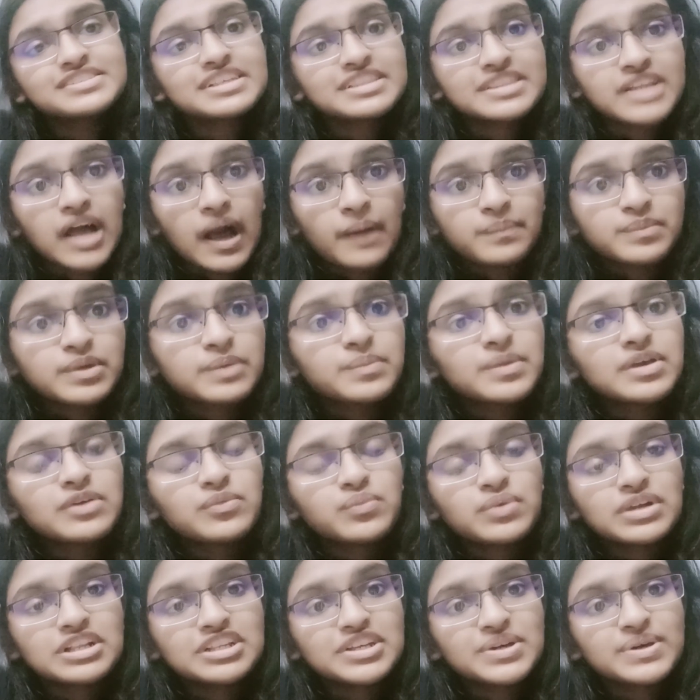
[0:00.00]
In the
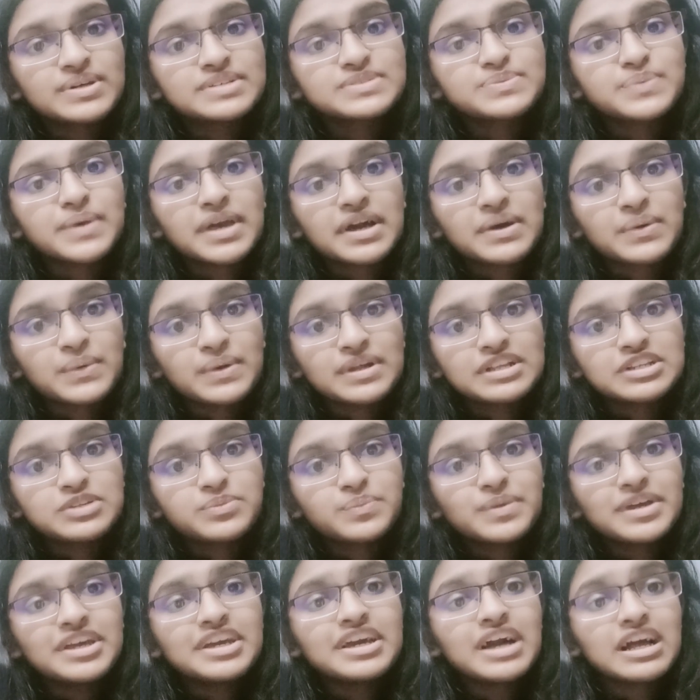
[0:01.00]
upcoming videos, we are going to
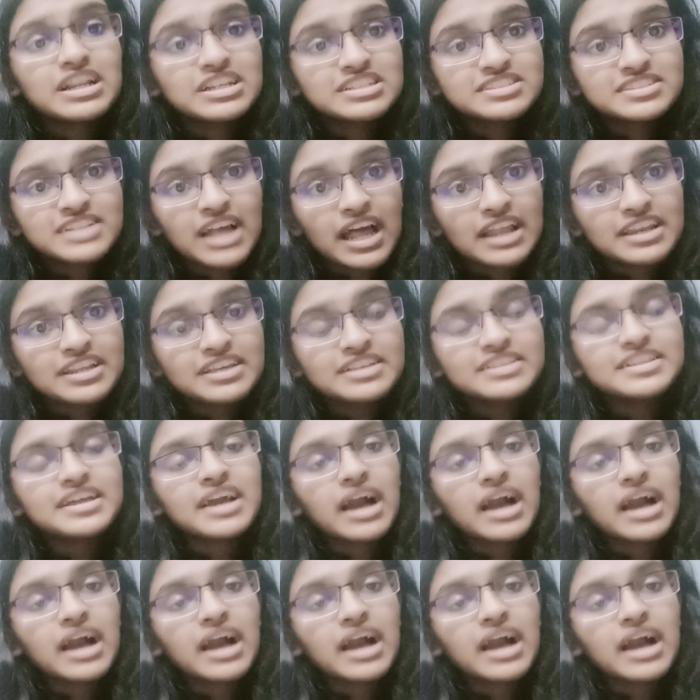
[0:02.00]
be understanding